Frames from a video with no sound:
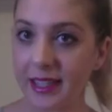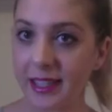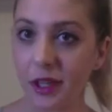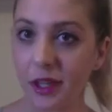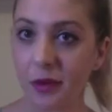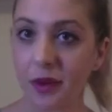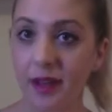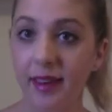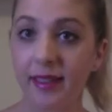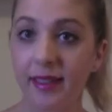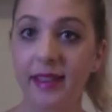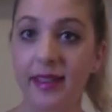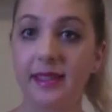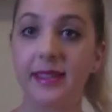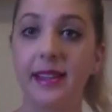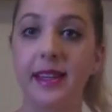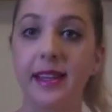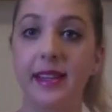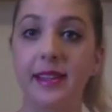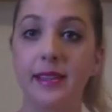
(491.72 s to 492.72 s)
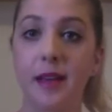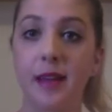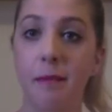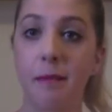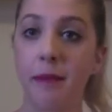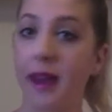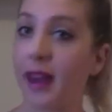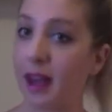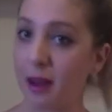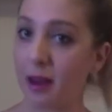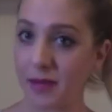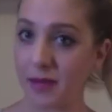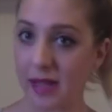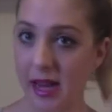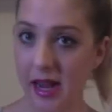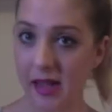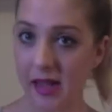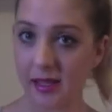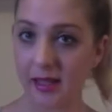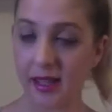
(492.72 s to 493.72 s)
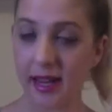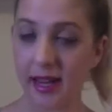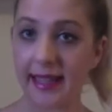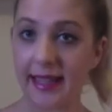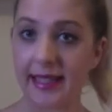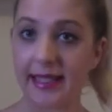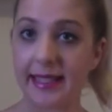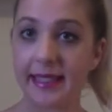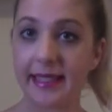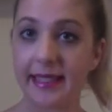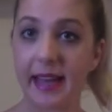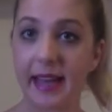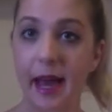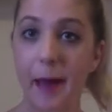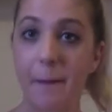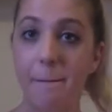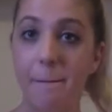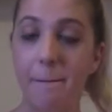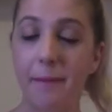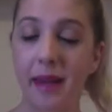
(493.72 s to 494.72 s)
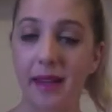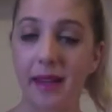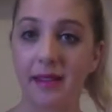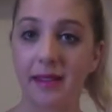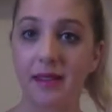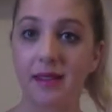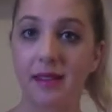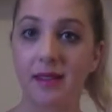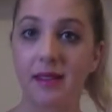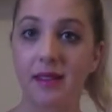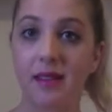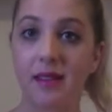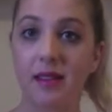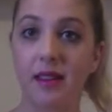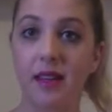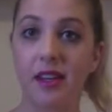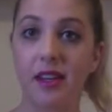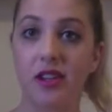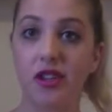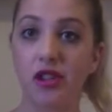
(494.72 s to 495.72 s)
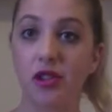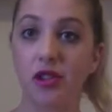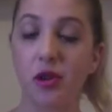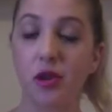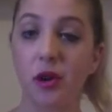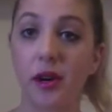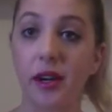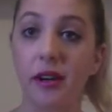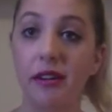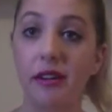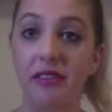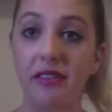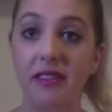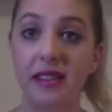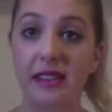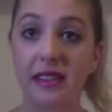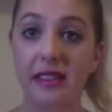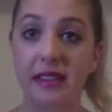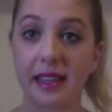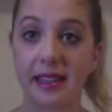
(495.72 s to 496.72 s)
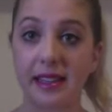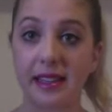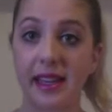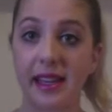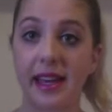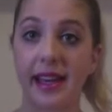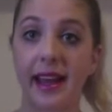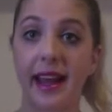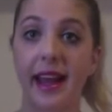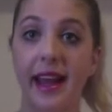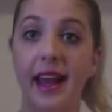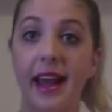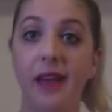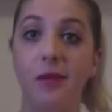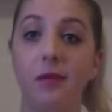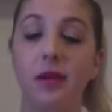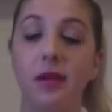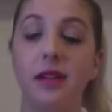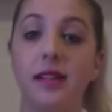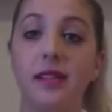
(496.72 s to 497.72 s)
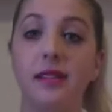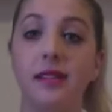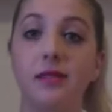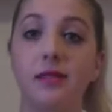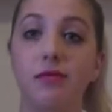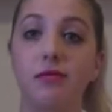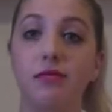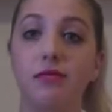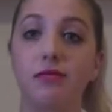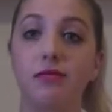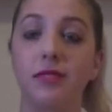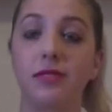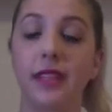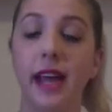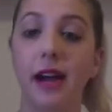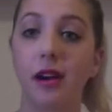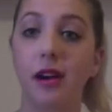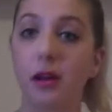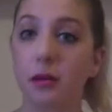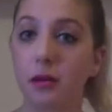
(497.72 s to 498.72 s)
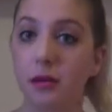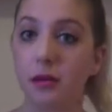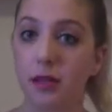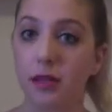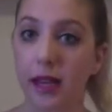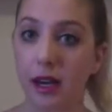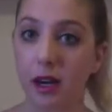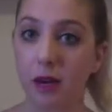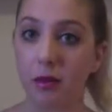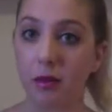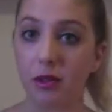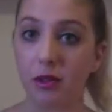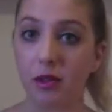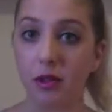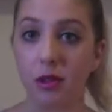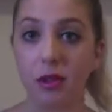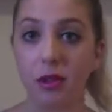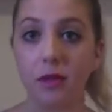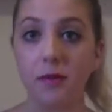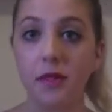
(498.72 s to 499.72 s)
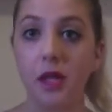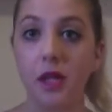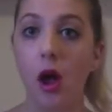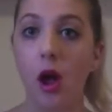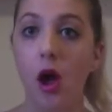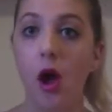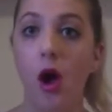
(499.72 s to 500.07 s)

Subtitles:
Anyone, this is a makeup task. I missed the tutorial for this lesson. It was terrible, terrible storms.